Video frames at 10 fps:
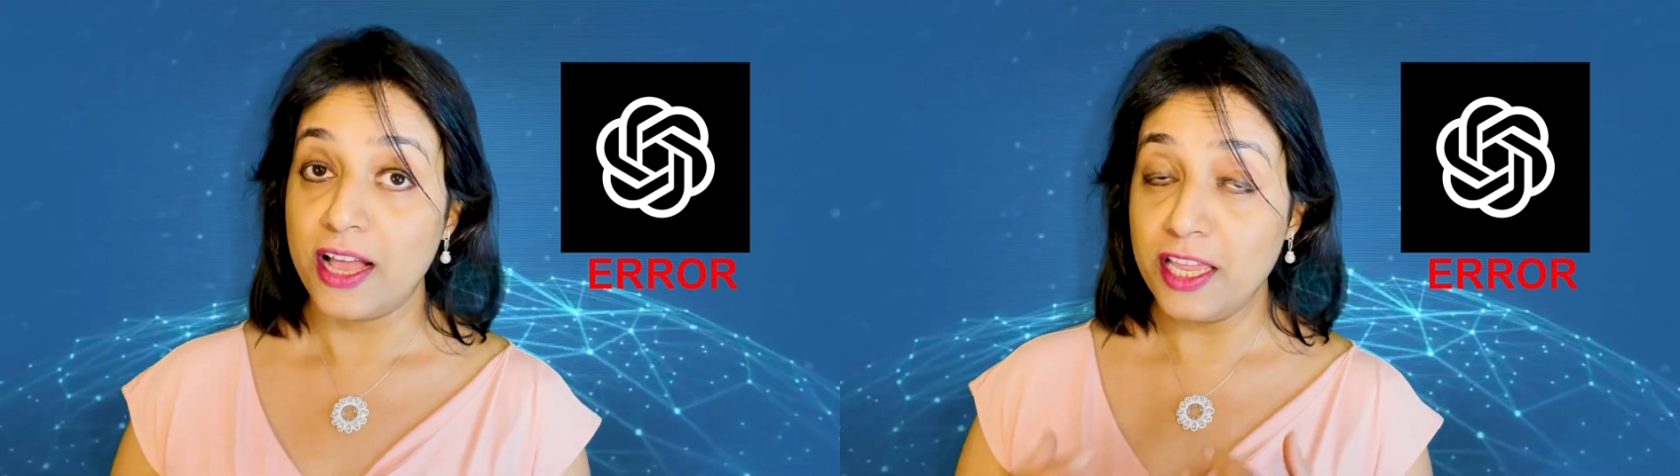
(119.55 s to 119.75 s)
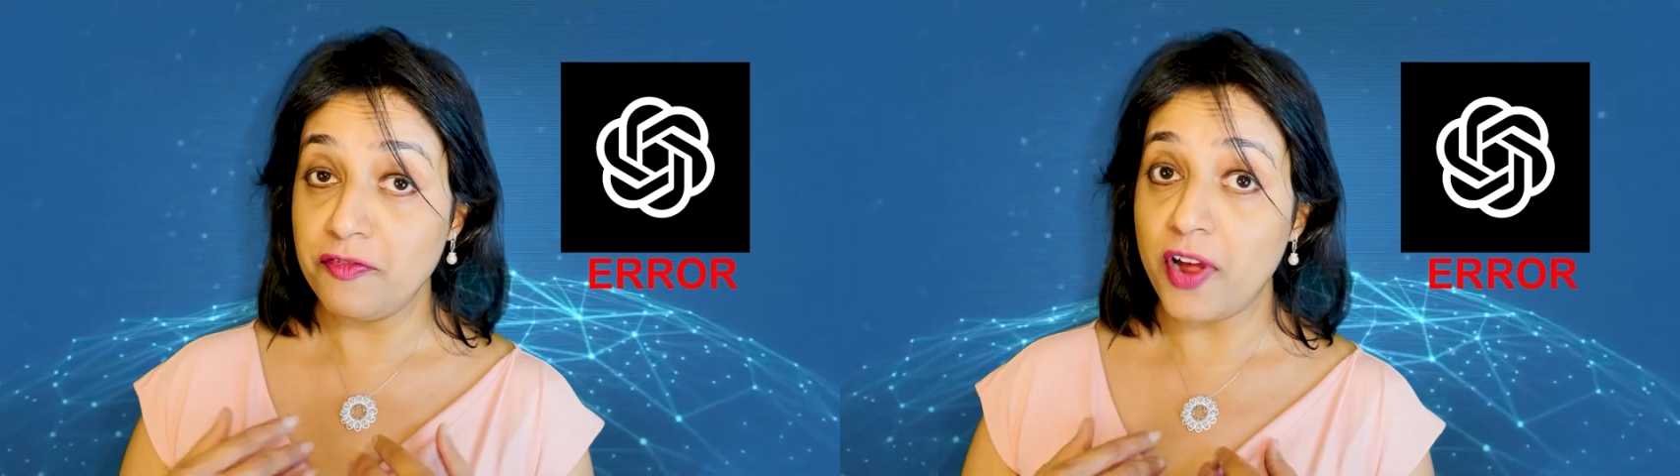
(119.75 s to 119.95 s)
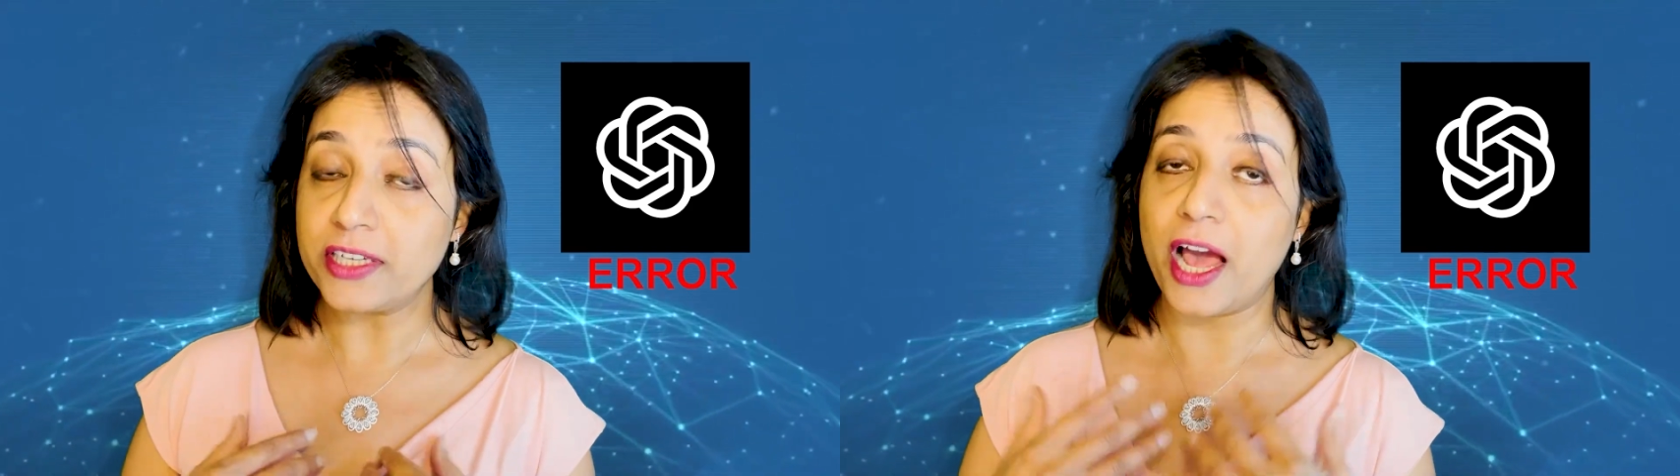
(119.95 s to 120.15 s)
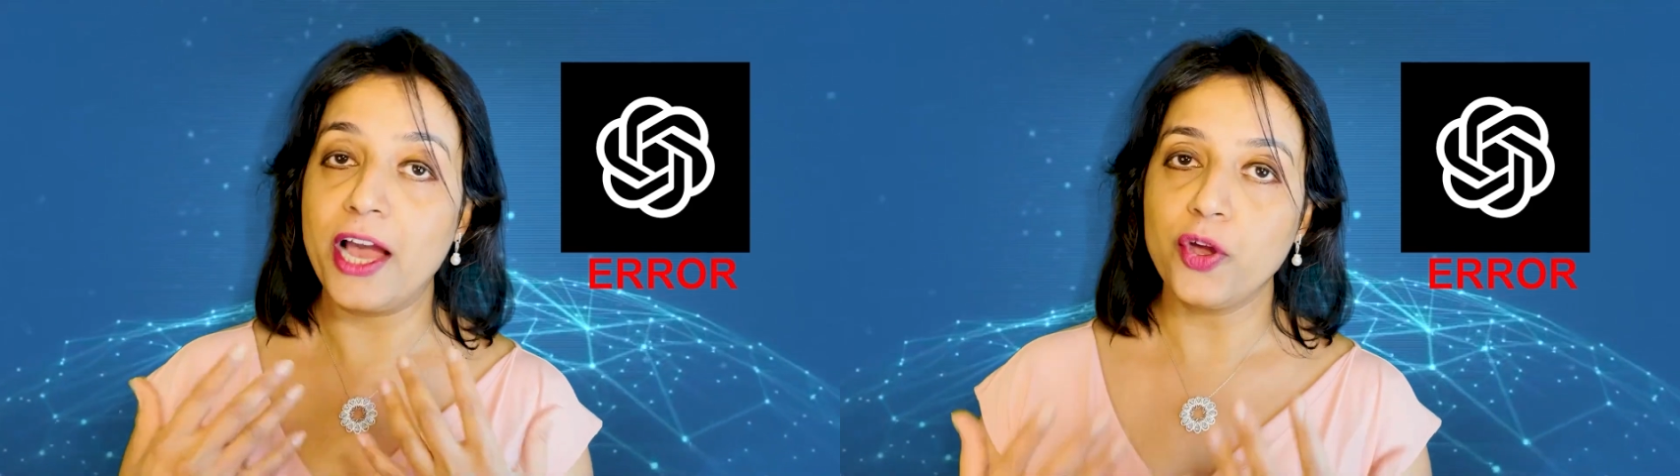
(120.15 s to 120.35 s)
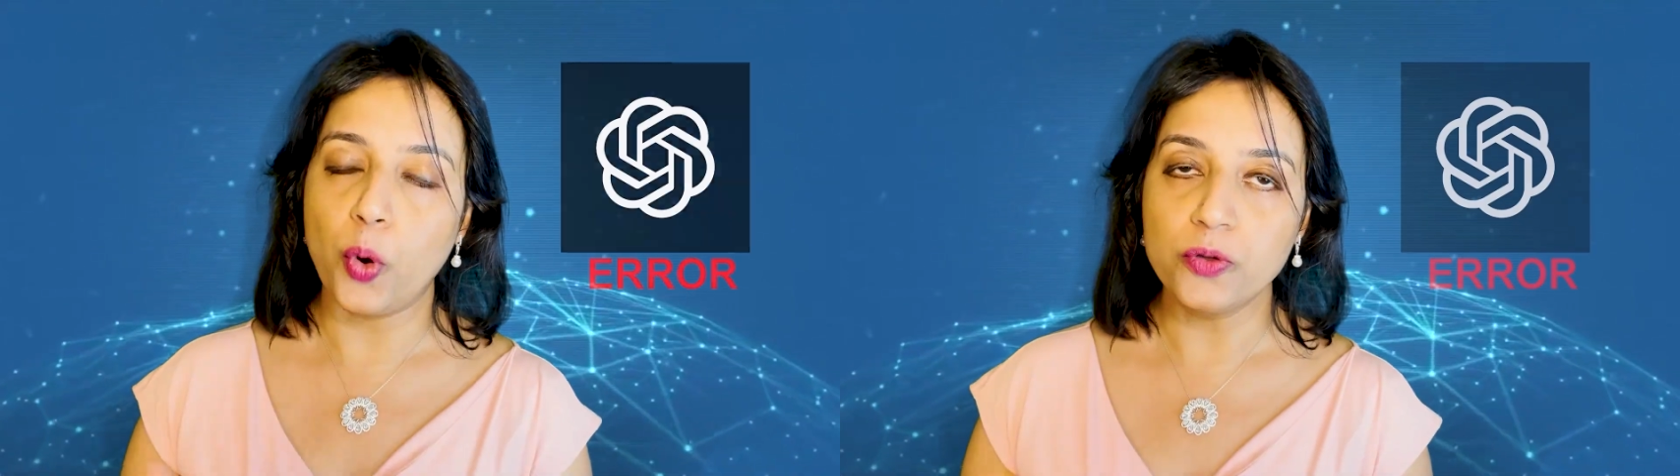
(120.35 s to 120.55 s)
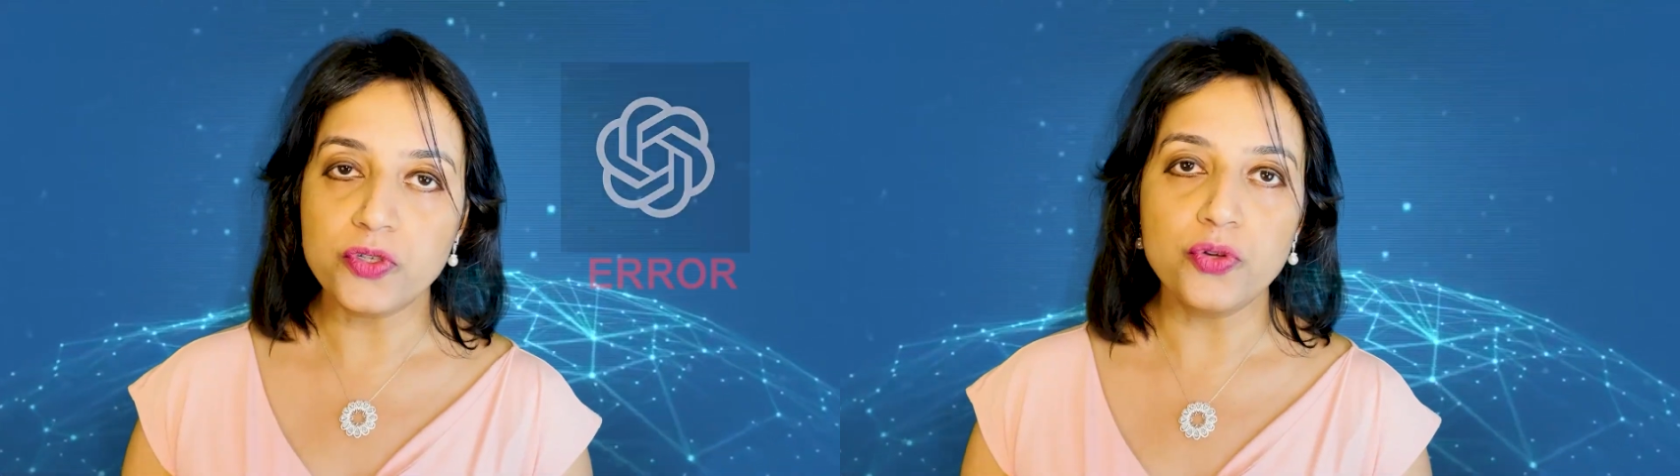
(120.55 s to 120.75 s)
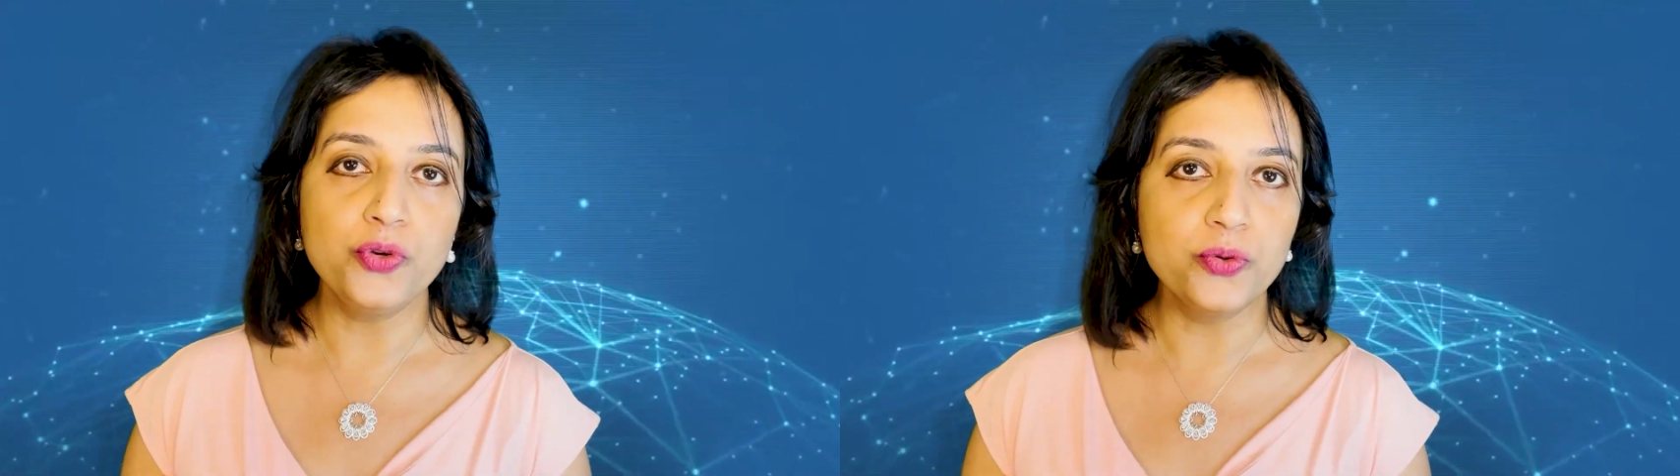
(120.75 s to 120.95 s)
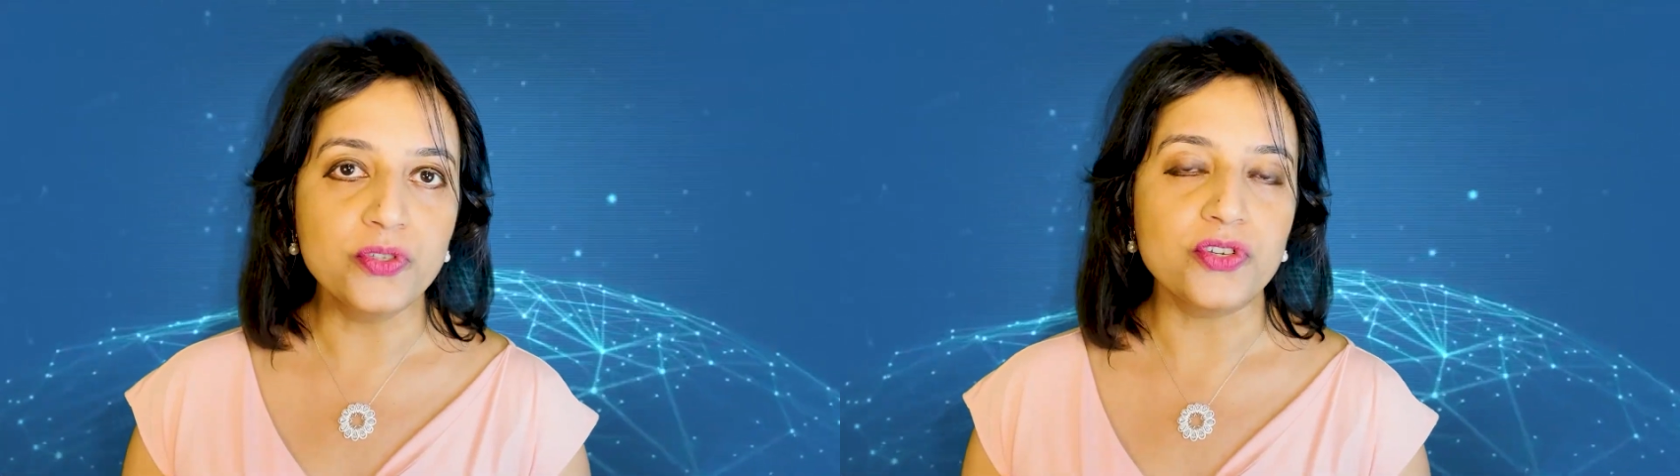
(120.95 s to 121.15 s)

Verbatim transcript: In fact, I also used